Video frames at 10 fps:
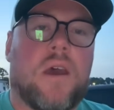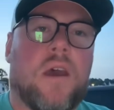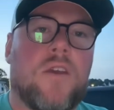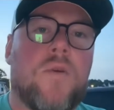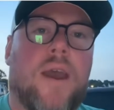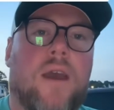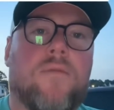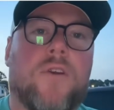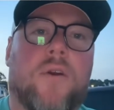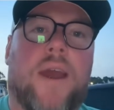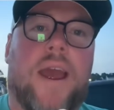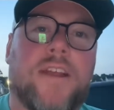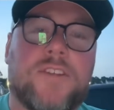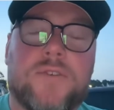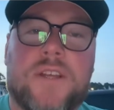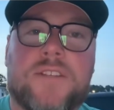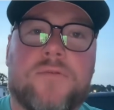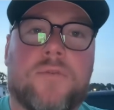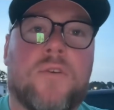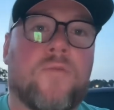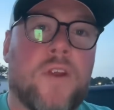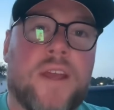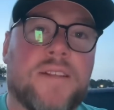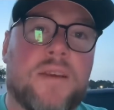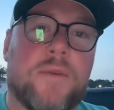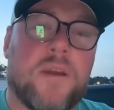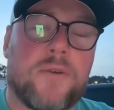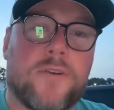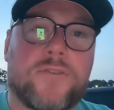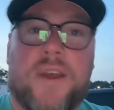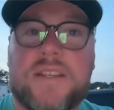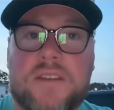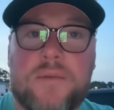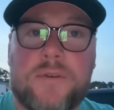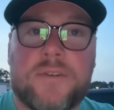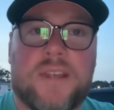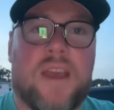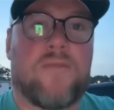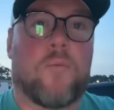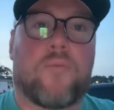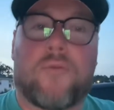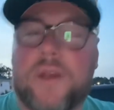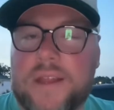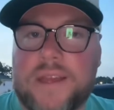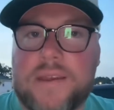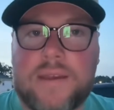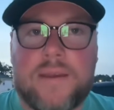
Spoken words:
you have your angiotensin converting enzyme inhibitors, or ACE inhibitors. They have a PRIL ending.